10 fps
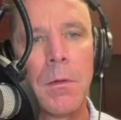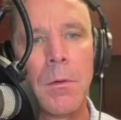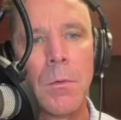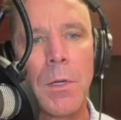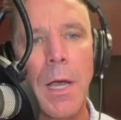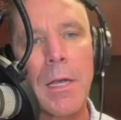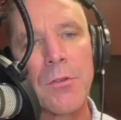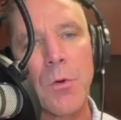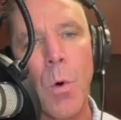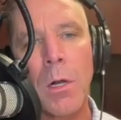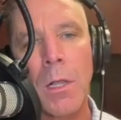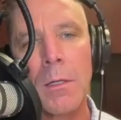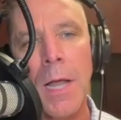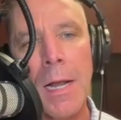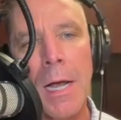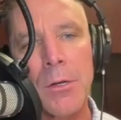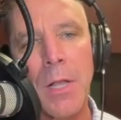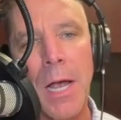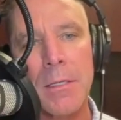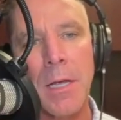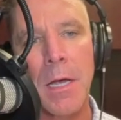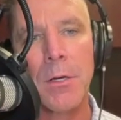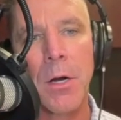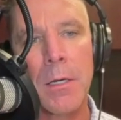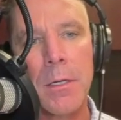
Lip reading: Well, yeah, because you won 9 out of your last 10, correct?